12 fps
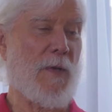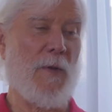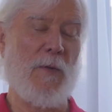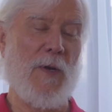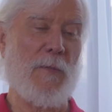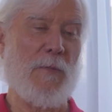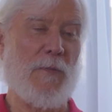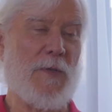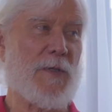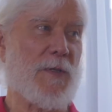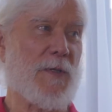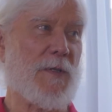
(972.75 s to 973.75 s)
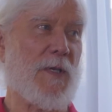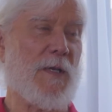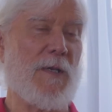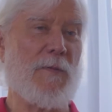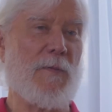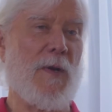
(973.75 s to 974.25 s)
Though I'm a physicist, I
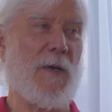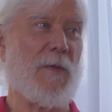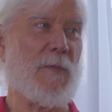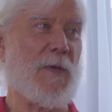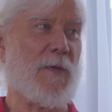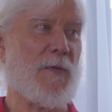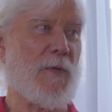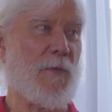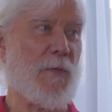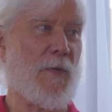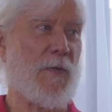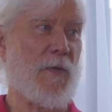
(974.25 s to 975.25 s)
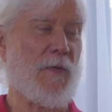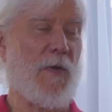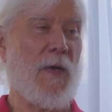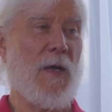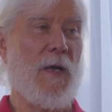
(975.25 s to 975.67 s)
didn't write it because of the physics.